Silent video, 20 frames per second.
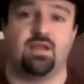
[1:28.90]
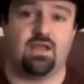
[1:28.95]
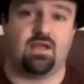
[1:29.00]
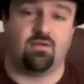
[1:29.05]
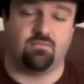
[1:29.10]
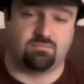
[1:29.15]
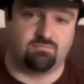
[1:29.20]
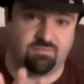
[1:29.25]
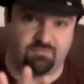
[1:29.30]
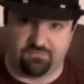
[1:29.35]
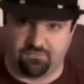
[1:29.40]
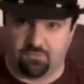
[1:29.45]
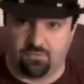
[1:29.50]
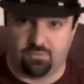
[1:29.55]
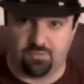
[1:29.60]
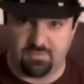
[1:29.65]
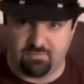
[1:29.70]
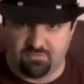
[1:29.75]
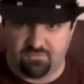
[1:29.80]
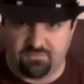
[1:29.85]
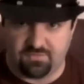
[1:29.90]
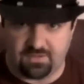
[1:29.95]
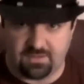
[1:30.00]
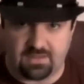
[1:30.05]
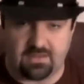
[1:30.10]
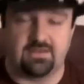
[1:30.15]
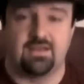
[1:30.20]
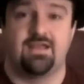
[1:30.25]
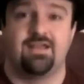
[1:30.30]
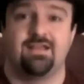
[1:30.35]
Now, before we move
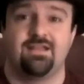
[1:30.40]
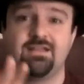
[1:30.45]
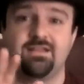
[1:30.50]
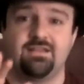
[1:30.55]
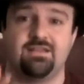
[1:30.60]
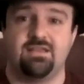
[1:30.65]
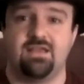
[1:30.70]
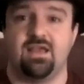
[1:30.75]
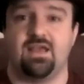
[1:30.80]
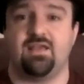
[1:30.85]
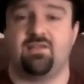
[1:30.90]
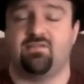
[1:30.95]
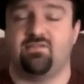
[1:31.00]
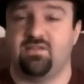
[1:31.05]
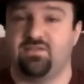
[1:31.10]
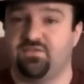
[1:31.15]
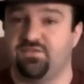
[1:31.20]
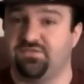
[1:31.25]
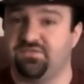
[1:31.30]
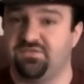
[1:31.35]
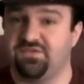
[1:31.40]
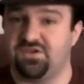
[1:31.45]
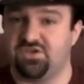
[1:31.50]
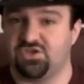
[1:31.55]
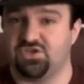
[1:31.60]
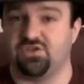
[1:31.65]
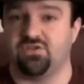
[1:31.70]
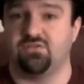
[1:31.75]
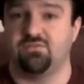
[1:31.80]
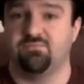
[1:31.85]
on, yes, it's
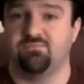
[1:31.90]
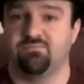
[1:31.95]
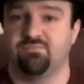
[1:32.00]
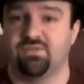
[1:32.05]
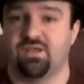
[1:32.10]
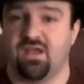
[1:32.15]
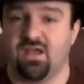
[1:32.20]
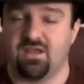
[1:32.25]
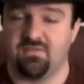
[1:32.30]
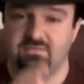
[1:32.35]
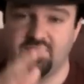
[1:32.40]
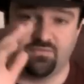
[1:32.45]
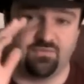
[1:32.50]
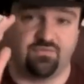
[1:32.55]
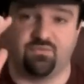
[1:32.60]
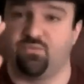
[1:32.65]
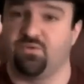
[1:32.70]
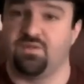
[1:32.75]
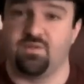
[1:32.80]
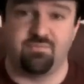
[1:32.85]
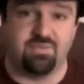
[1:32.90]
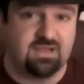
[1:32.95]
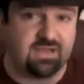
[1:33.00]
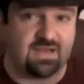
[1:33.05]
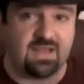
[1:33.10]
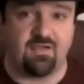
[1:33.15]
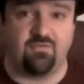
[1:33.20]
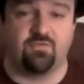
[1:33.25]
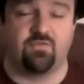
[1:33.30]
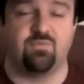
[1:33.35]
official. I, this was one of the big
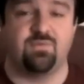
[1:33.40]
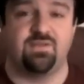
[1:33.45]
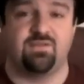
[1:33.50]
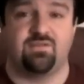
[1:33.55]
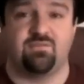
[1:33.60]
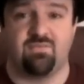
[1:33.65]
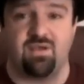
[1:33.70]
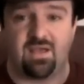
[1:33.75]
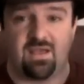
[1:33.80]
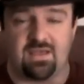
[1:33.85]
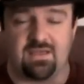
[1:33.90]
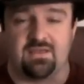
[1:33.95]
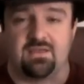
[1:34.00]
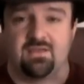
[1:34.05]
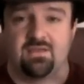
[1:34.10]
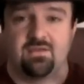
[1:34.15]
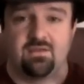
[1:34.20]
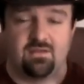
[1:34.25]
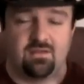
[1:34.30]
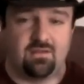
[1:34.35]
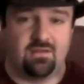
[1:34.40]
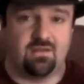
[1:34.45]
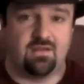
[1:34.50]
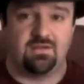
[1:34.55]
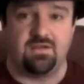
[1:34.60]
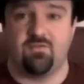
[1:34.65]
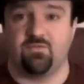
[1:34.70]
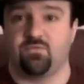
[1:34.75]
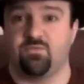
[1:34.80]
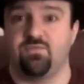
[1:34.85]
announcements in my uh,
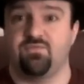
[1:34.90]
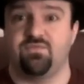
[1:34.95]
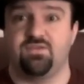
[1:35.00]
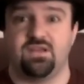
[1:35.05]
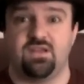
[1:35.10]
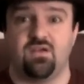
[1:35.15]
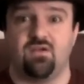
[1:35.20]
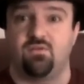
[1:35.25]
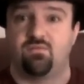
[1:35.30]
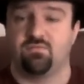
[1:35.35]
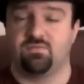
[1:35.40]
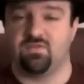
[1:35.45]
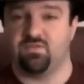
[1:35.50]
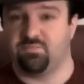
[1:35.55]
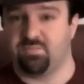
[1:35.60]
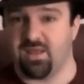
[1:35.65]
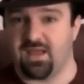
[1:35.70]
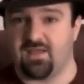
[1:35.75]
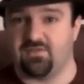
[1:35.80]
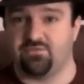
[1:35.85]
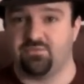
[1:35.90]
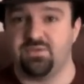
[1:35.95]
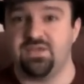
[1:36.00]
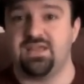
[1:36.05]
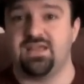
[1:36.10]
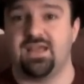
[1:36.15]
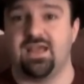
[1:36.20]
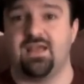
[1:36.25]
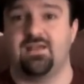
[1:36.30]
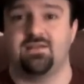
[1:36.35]
announcement video this past
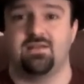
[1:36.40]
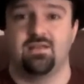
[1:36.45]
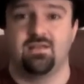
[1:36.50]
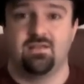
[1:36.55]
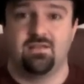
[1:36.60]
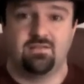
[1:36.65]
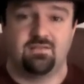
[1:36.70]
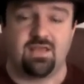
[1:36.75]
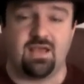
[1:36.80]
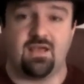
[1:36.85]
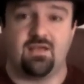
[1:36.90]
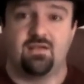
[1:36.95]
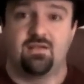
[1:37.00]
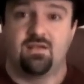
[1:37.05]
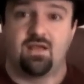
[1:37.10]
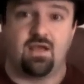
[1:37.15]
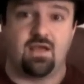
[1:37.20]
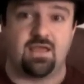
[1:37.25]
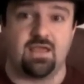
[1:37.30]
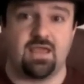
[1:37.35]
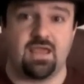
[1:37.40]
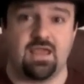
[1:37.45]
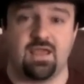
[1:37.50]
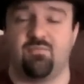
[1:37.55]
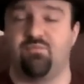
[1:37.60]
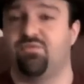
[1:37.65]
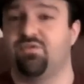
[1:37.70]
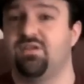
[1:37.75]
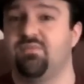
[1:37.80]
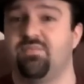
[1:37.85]
weekend that I
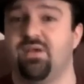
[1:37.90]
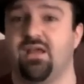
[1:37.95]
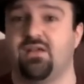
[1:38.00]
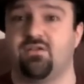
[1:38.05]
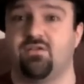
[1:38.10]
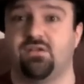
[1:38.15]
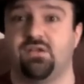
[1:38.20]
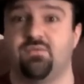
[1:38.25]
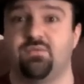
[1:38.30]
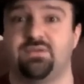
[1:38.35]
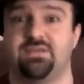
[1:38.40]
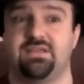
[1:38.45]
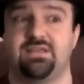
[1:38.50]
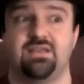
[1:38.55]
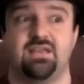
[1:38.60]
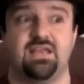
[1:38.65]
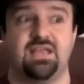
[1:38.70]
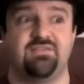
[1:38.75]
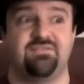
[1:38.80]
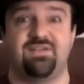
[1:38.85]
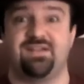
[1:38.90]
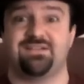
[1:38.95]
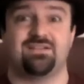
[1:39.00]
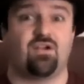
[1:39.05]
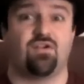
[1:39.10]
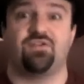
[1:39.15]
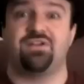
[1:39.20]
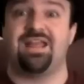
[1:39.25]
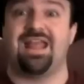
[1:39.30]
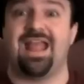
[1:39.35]
am bringing back Cooking with the King. In fact, I
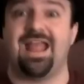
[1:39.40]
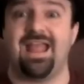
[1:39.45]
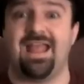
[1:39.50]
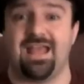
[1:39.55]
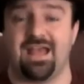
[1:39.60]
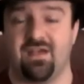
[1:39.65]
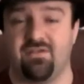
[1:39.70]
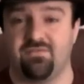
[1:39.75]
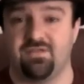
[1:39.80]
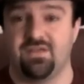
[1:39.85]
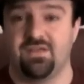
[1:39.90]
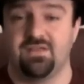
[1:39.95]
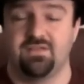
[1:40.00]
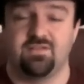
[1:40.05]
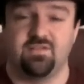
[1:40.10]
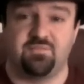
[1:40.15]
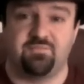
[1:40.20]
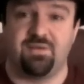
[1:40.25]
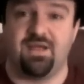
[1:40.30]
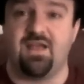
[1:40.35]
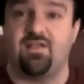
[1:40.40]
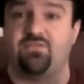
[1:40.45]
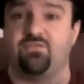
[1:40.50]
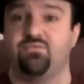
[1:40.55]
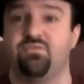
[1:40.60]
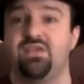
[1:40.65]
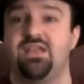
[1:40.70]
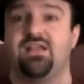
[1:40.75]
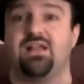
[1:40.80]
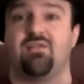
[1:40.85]
already have. This past
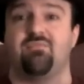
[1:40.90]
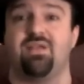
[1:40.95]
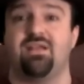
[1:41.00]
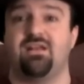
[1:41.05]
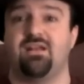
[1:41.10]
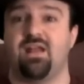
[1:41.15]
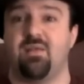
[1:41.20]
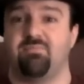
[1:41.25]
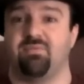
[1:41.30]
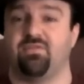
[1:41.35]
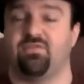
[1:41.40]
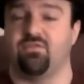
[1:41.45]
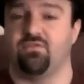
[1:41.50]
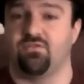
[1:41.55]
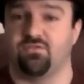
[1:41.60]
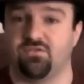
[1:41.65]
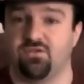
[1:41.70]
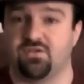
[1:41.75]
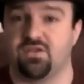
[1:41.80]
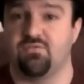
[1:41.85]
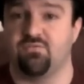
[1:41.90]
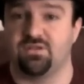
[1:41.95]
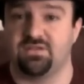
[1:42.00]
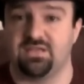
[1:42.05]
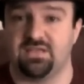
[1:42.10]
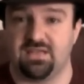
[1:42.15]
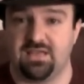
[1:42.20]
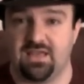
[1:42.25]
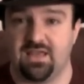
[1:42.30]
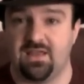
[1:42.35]
week, I made an episode of Cooking with
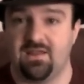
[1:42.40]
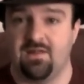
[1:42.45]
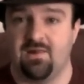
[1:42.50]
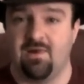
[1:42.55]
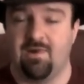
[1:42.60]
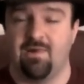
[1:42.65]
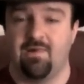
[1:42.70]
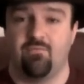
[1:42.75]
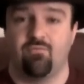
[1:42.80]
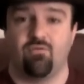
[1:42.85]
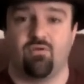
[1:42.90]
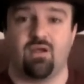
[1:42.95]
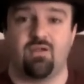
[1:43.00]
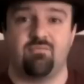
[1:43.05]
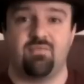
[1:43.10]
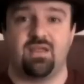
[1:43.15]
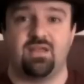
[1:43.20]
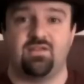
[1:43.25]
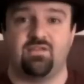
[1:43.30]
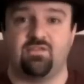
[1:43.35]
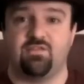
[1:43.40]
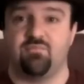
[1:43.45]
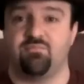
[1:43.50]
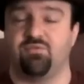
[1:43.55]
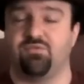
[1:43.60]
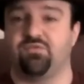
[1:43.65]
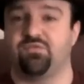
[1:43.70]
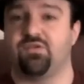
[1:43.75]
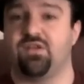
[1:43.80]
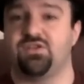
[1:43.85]
the King where I made
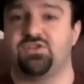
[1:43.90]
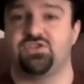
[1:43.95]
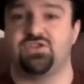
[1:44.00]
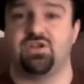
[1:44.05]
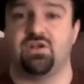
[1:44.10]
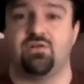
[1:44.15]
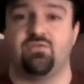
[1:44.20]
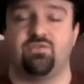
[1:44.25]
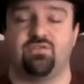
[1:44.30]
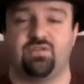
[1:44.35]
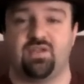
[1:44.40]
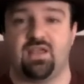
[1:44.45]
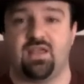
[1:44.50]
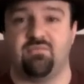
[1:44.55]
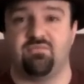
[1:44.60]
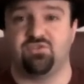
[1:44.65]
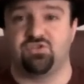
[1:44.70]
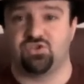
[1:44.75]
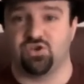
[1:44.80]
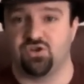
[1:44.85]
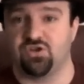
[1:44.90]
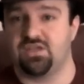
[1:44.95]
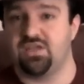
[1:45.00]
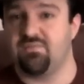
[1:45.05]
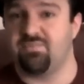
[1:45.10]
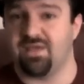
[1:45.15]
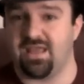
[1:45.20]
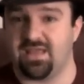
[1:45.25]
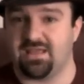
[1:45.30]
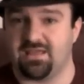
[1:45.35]
simple French toast and turkey
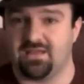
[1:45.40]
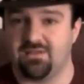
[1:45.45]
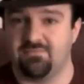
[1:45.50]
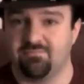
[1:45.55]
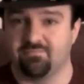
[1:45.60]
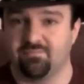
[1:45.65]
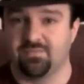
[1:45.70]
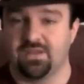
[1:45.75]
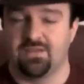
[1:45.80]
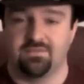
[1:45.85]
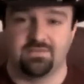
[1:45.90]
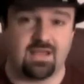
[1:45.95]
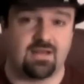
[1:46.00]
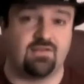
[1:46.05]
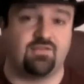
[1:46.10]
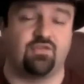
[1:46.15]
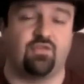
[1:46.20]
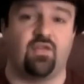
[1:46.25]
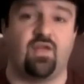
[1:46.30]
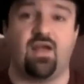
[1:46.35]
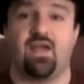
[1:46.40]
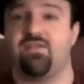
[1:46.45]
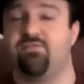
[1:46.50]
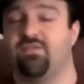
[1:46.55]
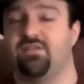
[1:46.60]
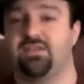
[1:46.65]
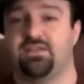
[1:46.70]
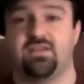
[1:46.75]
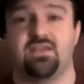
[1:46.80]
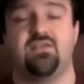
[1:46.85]
bacon. That is live
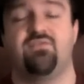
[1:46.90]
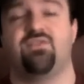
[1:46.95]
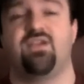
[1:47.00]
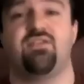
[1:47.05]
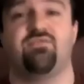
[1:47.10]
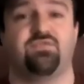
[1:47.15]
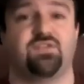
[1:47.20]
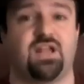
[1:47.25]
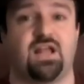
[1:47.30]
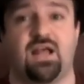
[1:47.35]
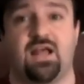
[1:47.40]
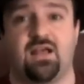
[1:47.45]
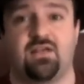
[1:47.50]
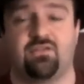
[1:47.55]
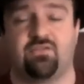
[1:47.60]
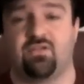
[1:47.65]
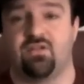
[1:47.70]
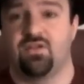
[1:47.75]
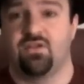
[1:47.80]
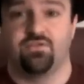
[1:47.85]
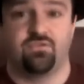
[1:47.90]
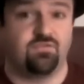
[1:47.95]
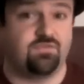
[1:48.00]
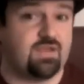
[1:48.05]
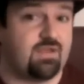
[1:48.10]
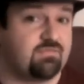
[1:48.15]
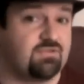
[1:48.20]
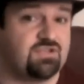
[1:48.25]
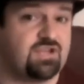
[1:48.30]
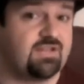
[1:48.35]
on the King of Hate vlogs. So if
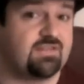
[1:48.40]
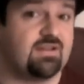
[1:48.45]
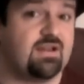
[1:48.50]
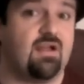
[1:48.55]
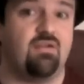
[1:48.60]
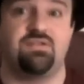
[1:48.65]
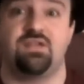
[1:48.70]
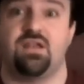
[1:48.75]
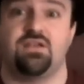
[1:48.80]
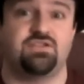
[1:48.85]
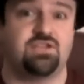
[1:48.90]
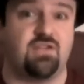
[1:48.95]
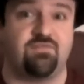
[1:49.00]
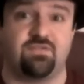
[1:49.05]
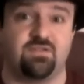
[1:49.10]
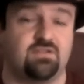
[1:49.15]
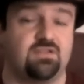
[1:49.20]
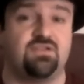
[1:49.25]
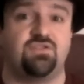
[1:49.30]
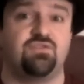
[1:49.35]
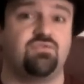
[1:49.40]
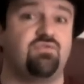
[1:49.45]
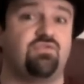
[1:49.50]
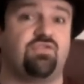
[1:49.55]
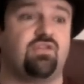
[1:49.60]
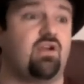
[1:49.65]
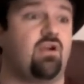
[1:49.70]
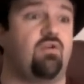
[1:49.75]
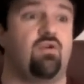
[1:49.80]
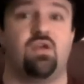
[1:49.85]
you haven't checked it out yet, definitely do
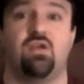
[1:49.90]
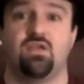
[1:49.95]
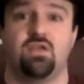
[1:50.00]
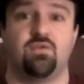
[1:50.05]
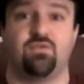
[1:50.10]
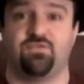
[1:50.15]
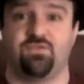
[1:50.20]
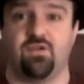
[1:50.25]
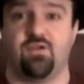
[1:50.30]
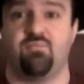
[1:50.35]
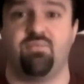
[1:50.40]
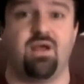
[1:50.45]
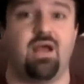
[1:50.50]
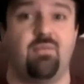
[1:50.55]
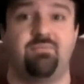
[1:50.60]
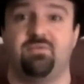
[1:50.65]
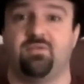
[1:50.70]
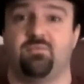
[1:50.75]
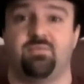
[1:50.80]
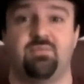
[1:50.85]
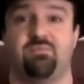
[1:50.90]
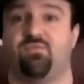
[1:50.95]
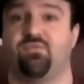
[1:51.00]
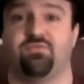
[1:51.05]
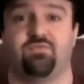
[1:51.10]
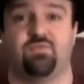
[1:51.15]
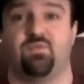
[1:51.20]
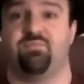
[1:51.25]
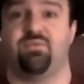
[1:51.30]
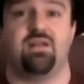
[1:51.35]
so. It was very popular. People were
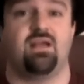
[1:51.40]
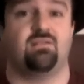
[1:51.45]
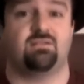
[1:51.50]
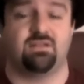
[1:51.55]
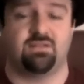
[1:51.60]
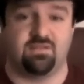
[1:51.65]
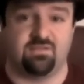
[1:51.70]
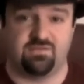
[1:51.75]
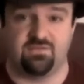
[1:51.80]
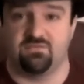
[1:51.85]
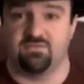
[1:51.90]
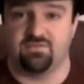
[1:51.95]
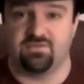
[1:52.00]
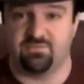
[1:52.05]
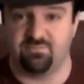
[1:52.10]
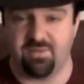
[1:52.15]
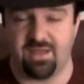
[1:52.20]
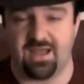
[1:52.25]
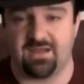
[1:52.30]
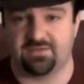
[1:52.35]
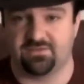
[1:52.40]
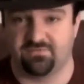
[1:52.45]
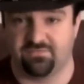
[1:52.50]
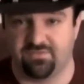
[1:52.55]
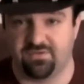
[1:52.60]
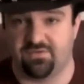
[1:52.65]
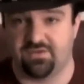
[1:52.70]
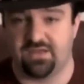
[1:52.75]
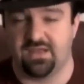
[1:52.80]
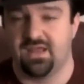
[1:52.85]
flipping out that the series is back. They're
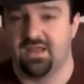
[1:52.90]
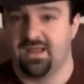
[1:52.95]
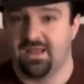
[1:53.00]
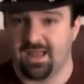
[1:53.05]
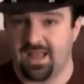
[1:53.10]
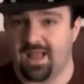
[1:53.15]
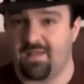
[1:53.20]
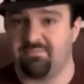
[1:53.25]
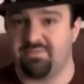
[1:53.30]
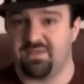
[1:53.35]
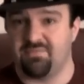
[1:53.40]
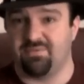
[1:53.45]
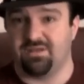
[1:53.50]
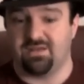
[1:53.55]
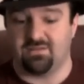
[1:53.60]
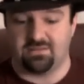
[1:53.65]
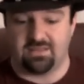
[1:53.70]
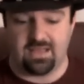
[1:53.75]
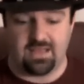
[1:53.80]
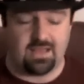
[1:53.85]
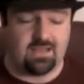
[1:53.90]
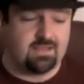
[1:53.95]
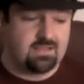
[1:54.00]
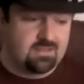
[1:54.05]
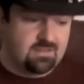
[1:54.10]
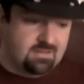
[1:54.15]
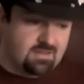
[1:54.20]
very happy about that.